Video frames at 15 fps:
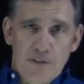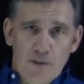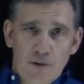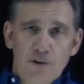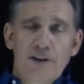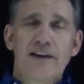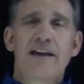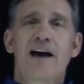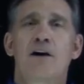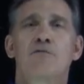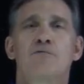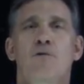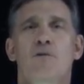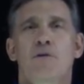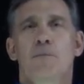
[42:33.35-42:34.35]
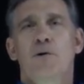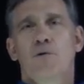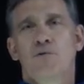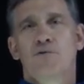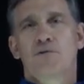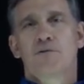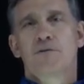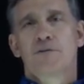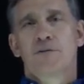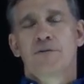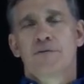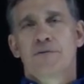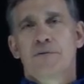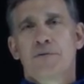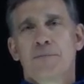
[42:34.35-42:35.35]
looking out for the most?
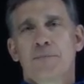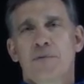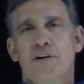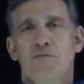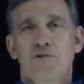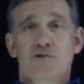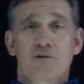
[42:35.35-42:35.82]
If